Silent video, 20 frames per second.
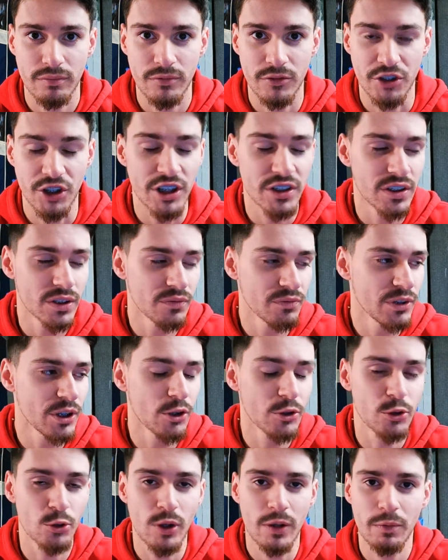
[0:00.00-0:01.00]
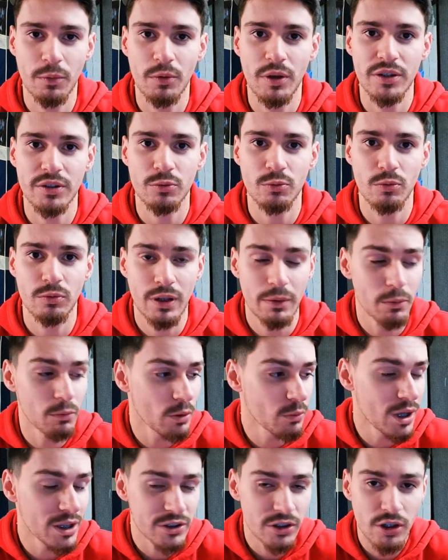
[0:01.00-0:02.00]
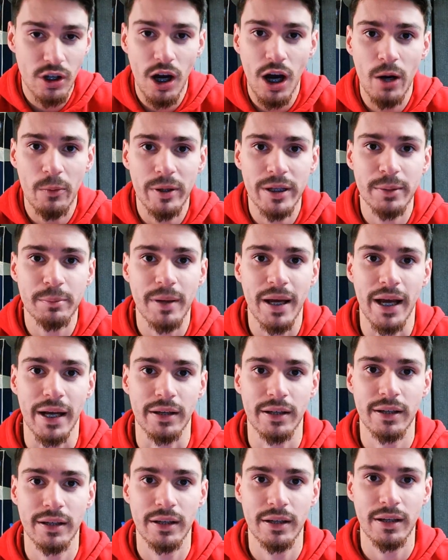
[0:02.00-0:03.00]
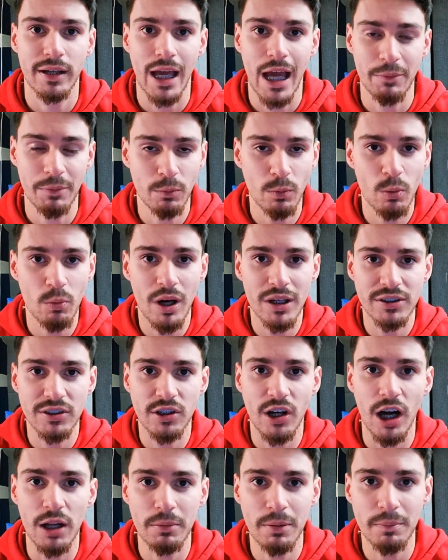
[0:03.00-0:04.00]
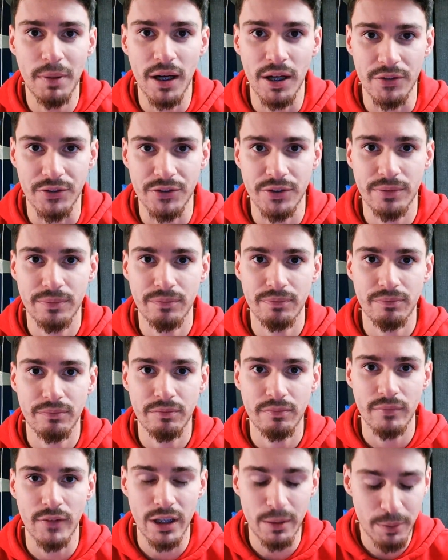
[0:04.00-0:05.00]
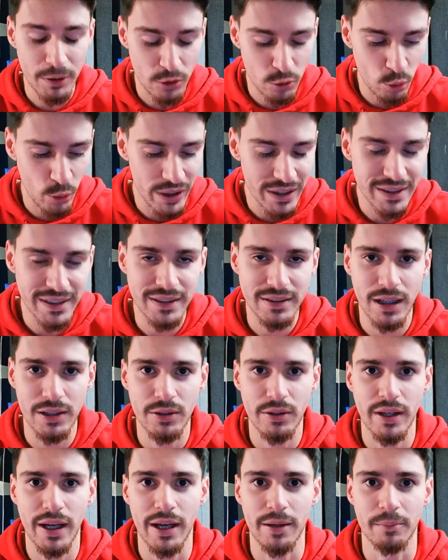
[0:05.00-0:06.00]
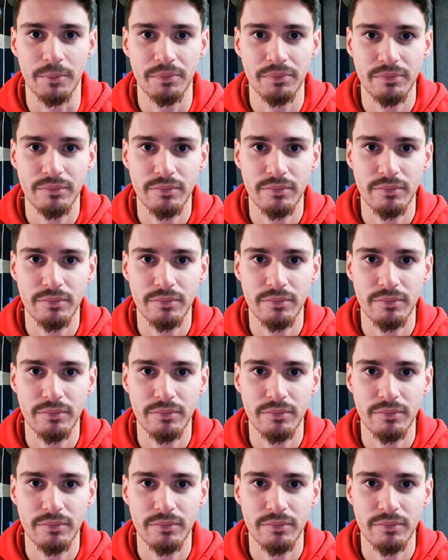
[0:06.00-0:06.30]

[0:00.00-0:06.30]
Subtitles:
Justin Fields, who everyone wants to call a running back. Everyone wants to call him a bust. And he put 26 on their head.